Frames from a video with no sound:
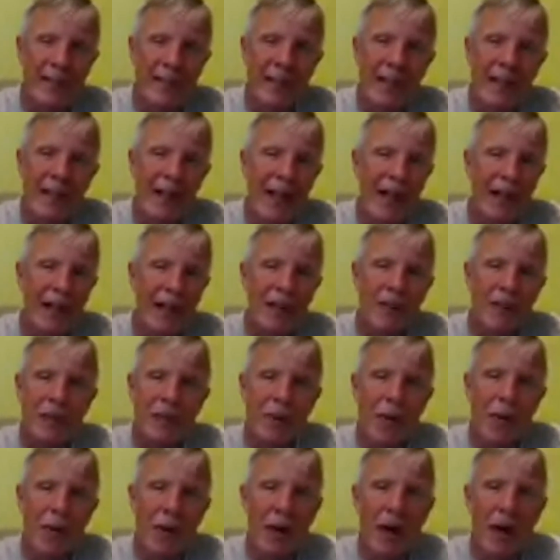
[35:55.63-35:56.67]
again, I don't
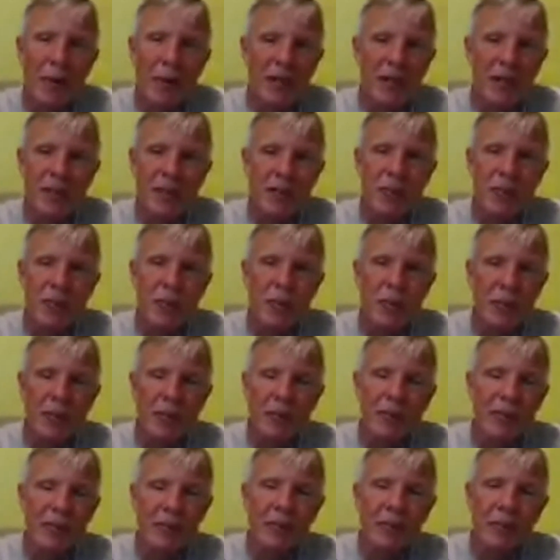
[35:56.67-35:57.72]
know how much you
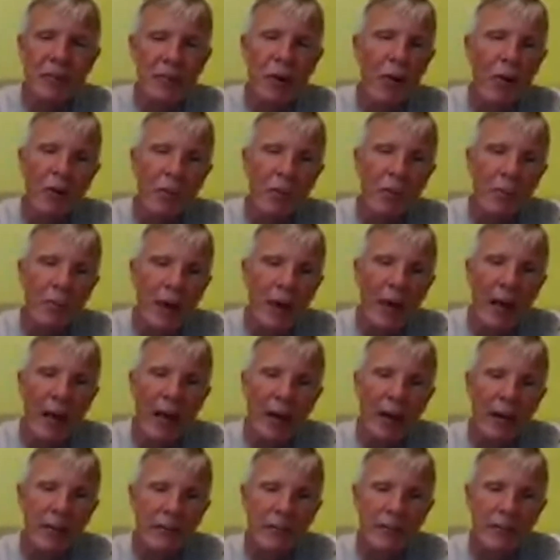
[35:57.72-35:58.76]
were been told
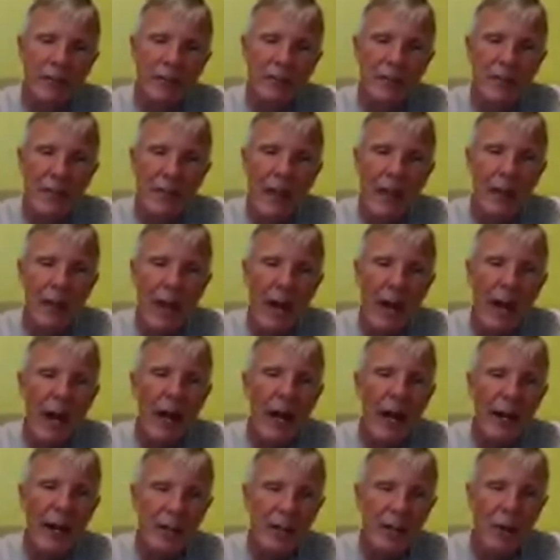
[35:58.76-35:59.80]
about Deb and
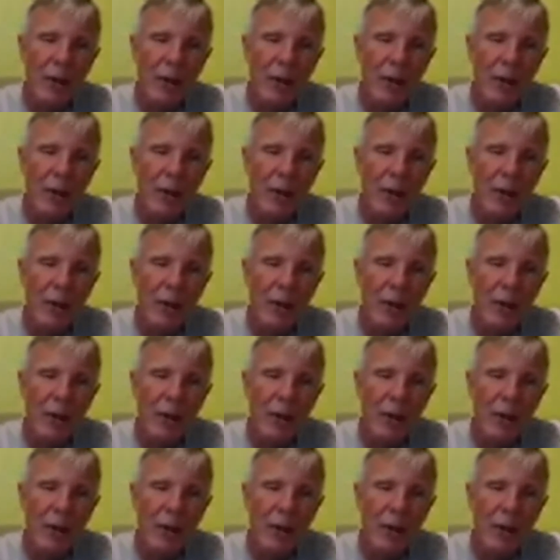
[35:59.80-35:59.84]
I and